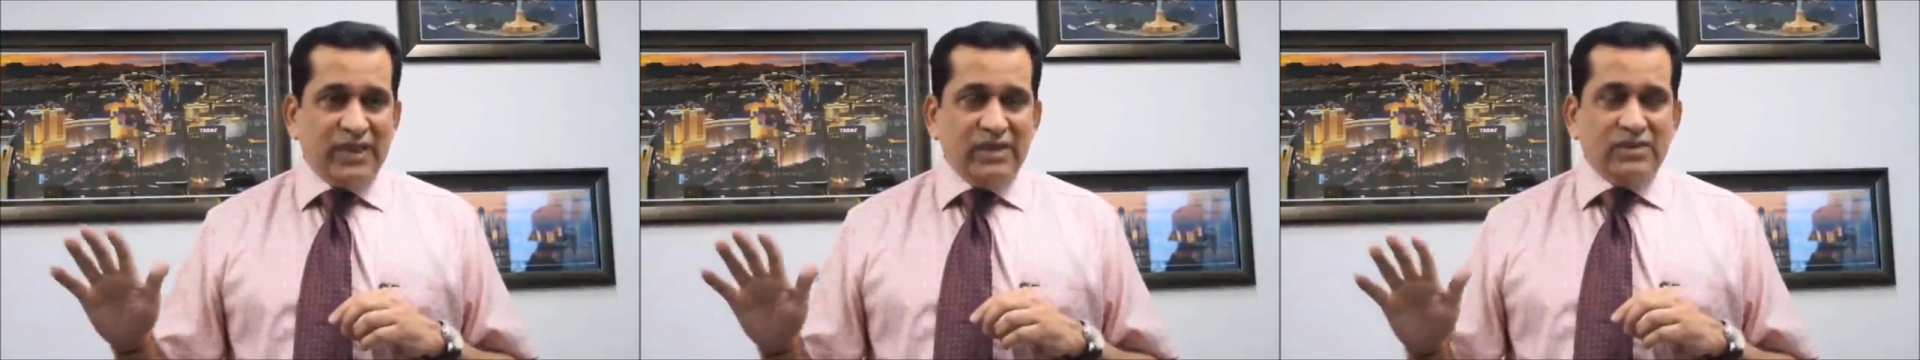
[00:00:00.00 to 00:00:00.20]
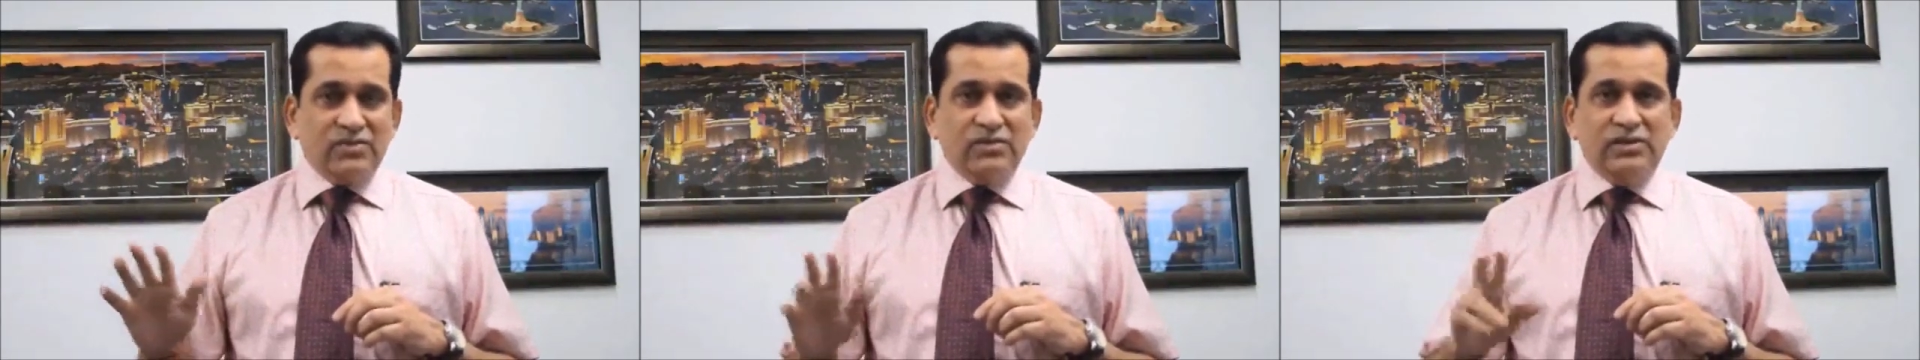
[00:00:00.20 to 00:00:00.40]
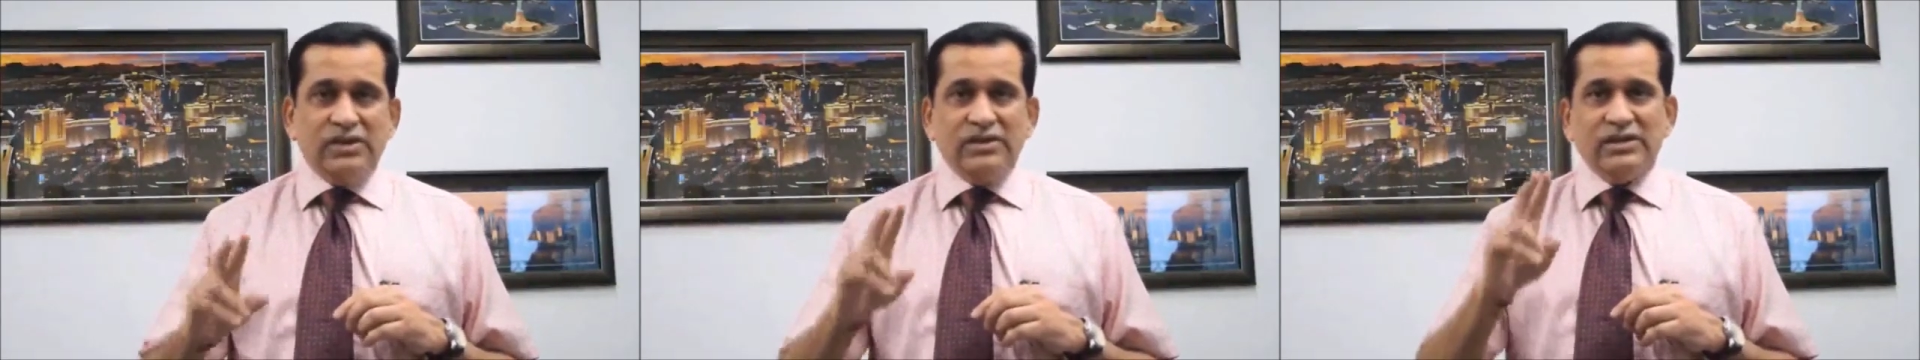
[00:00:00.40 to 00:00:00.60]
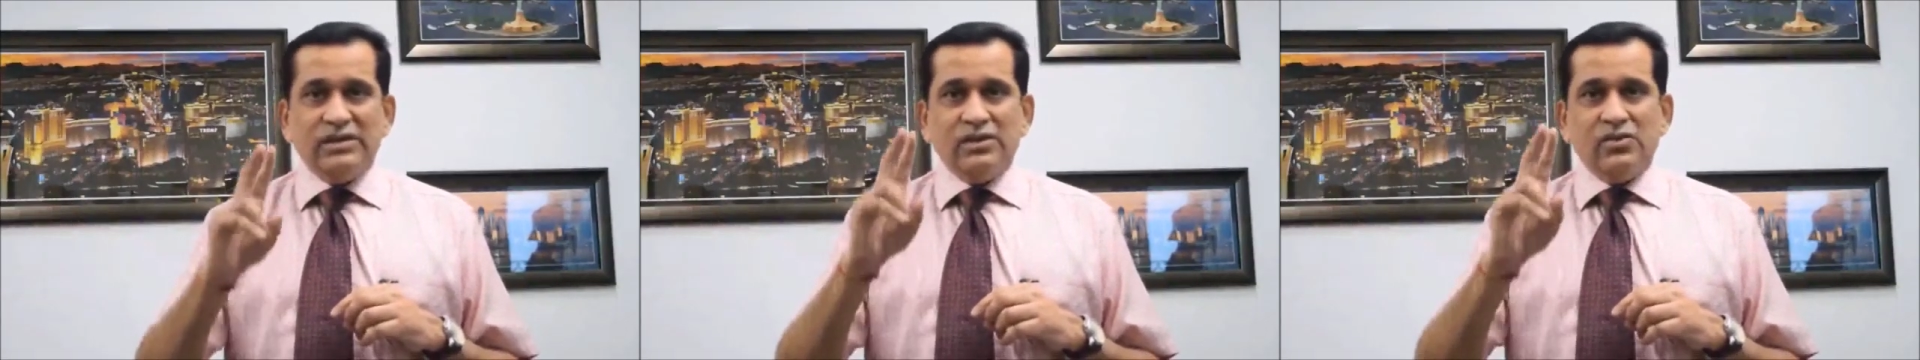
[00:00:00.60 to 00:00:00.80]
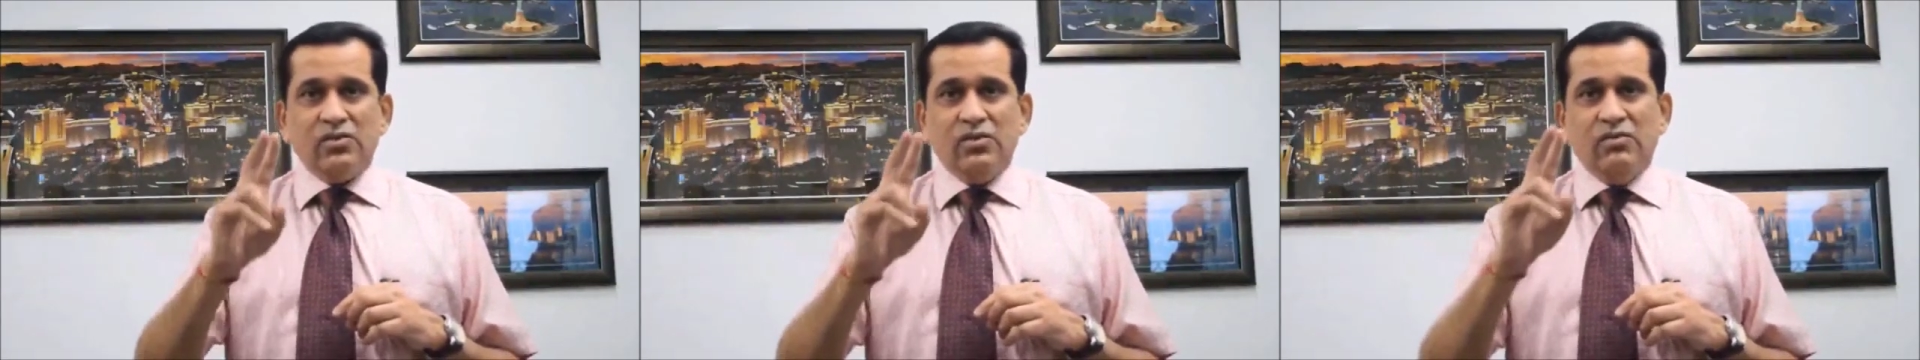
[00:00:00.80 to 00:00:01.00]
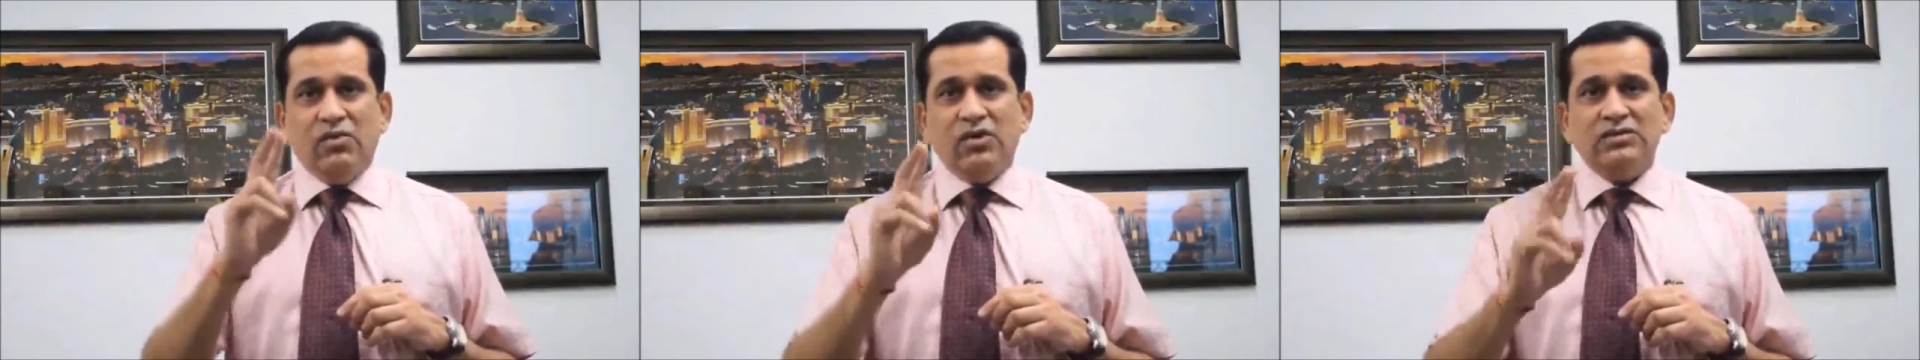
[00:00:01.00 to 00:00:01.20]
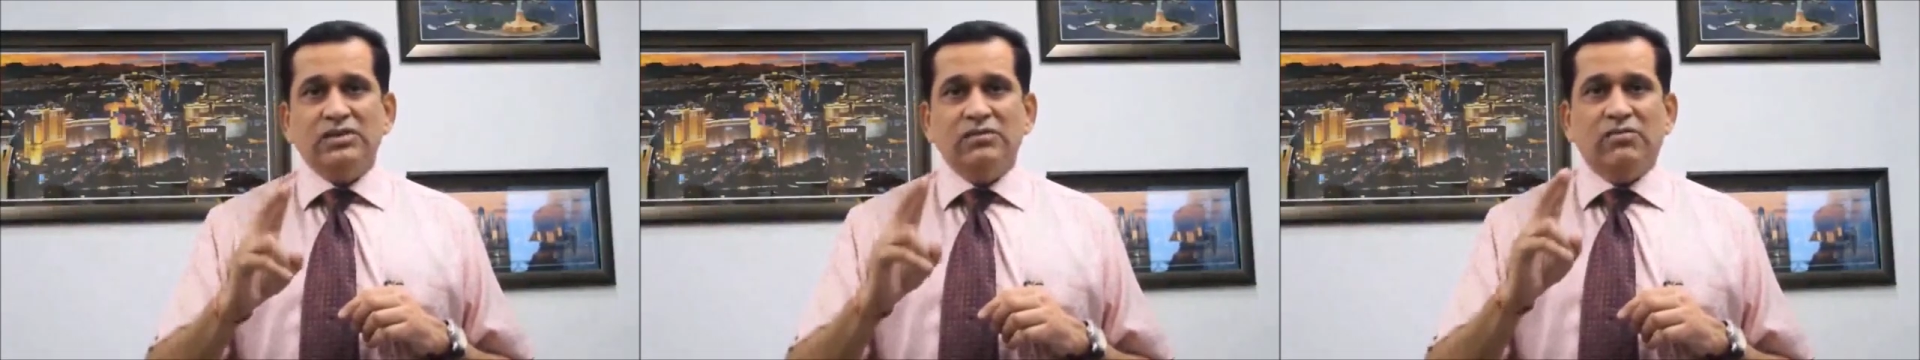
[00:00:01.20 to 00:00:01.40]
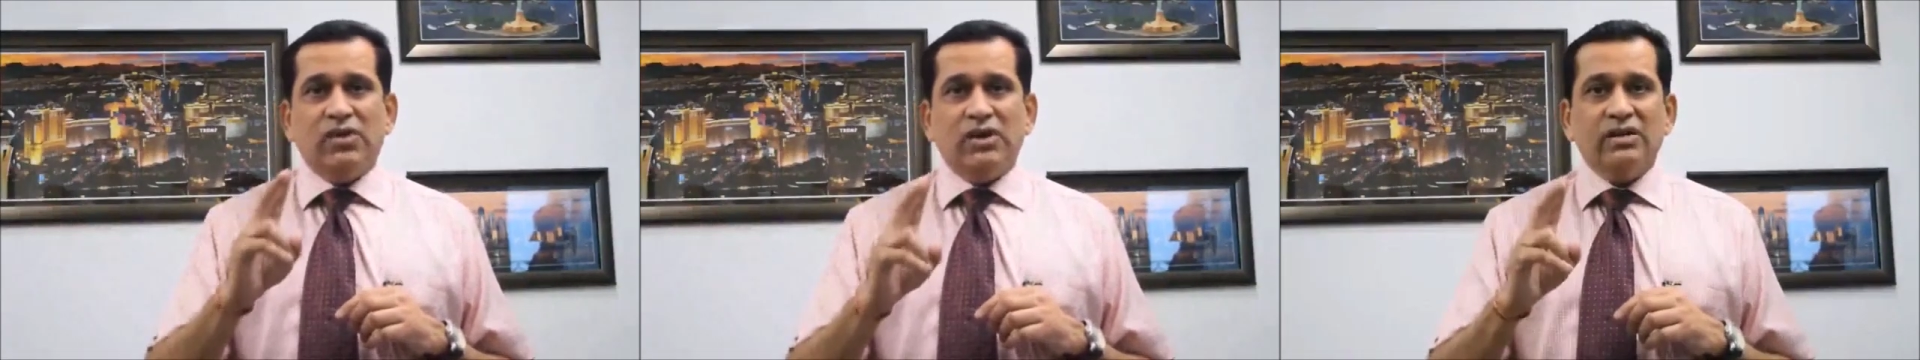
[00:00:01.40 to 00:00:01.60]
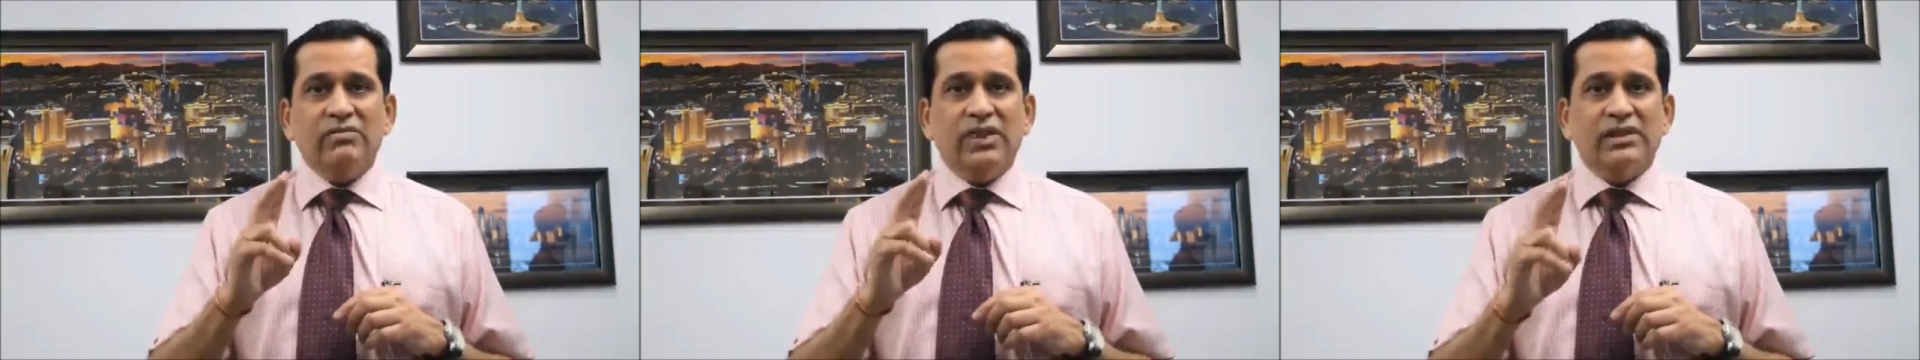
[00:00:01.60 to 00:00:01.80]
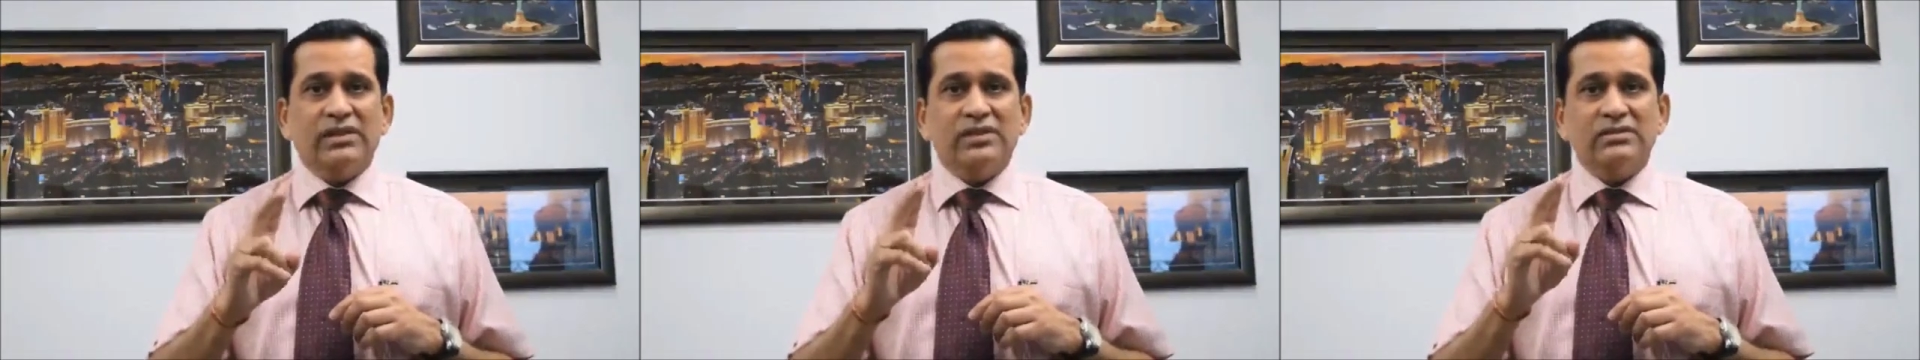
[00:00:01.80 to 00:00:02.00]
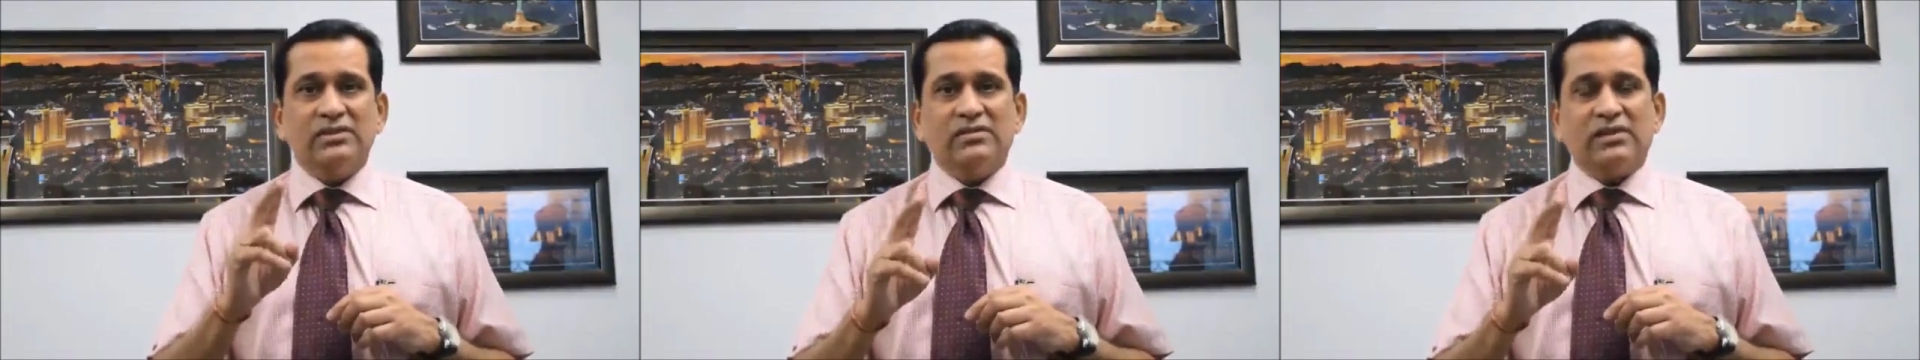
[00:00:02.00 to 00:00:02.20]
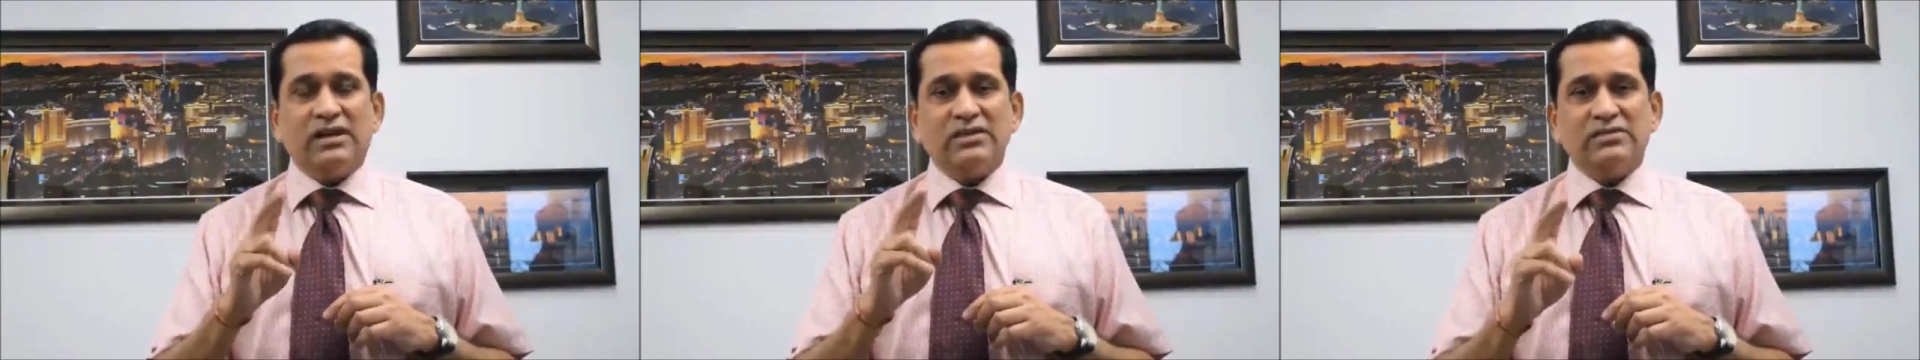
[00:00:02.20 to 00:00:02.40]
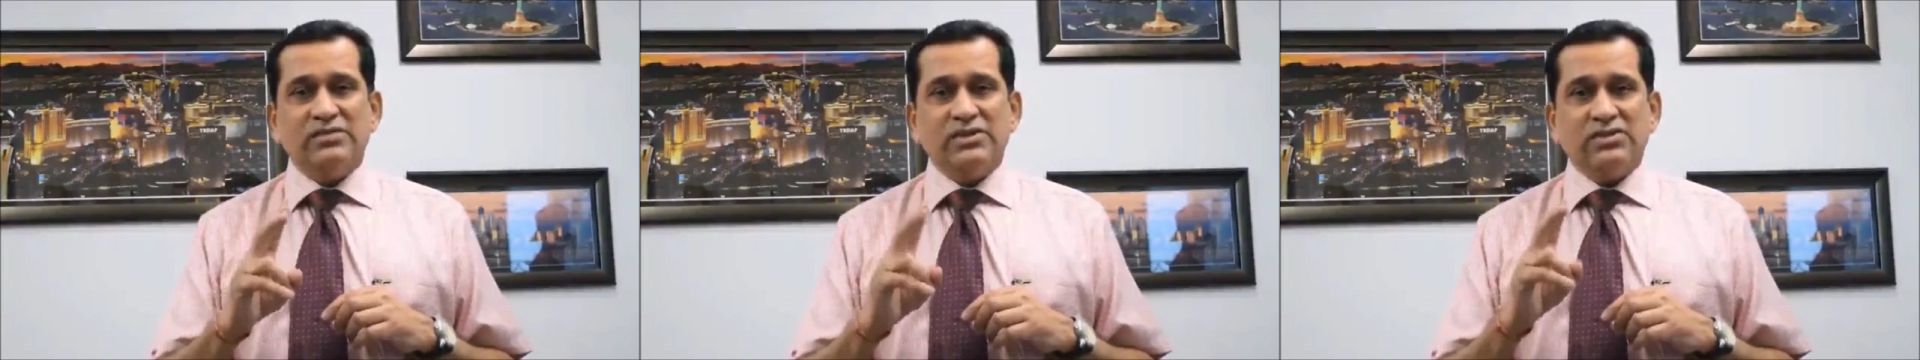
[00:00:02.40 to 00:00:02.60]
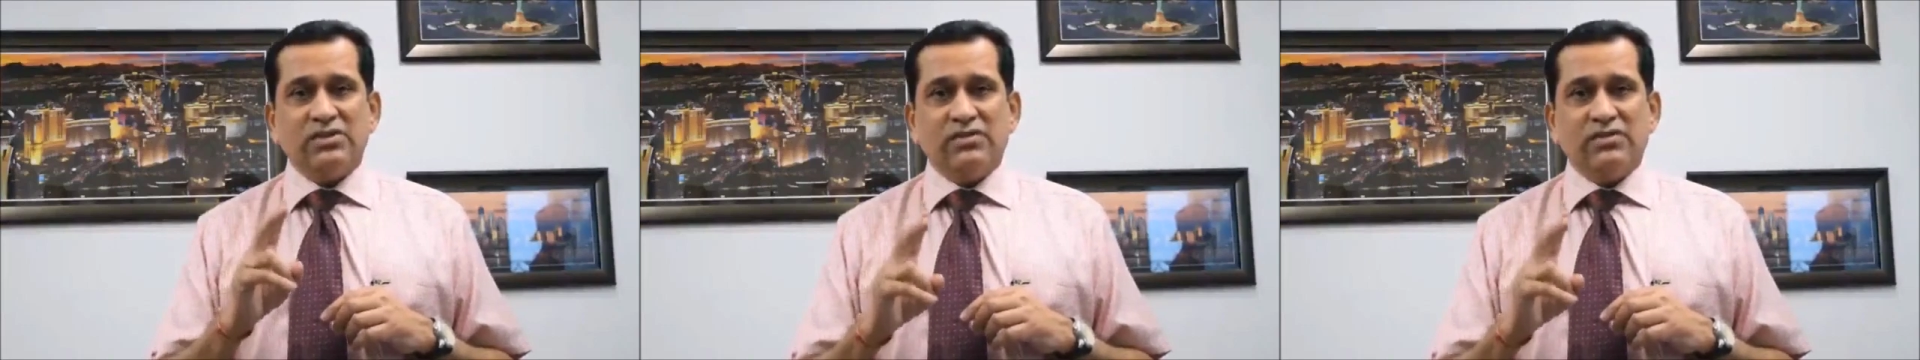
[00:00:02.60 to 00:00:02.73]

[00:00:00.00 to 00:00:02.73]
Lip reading: So these are the two most important methods of transmission